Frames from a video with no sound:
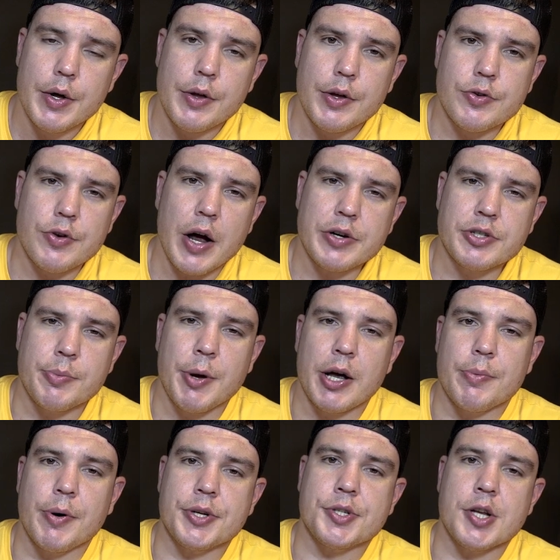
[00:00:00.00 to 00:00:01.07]
These are actually
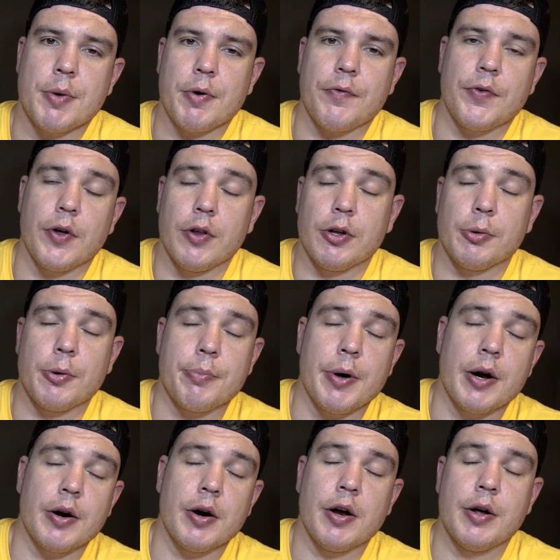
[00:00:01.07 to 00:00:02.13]
making my stomach feel a little bit
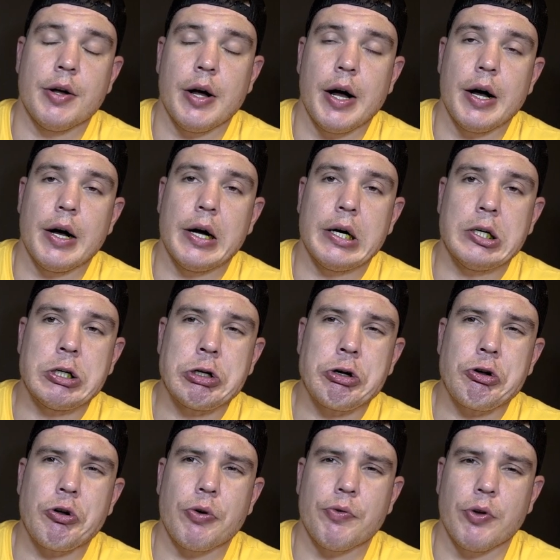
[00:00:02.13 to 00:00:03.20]
better.
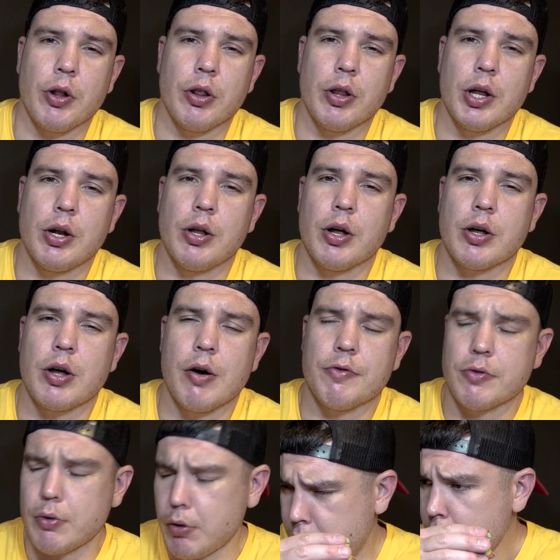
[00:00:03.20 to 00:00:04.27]
Feel a little
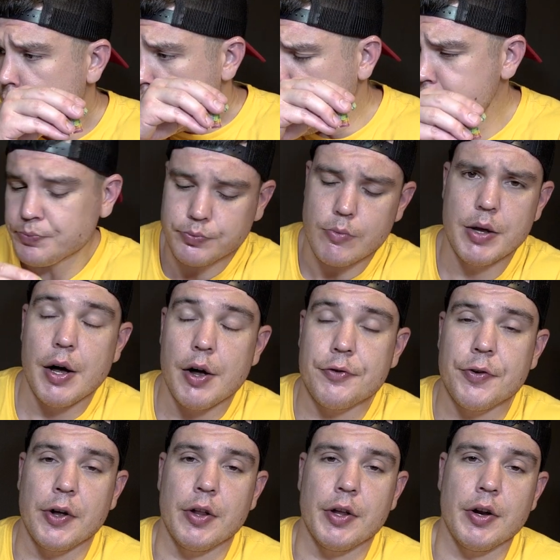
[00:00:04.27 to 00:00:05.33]
uncomfortable. I was
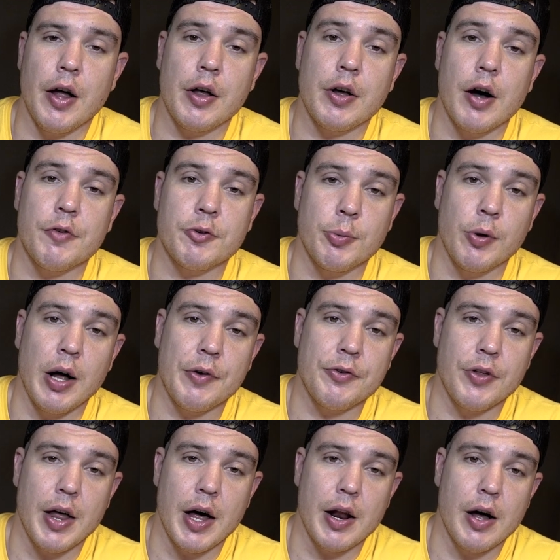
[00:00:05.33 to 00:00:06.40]
feeling a little uncomfortable
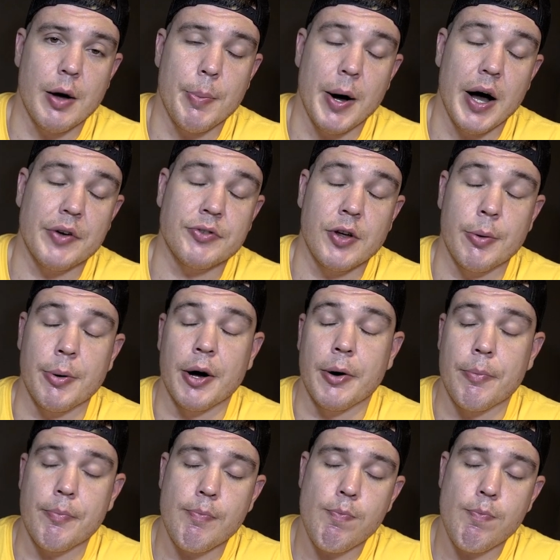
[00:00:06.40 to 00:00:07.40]
after that pasta, but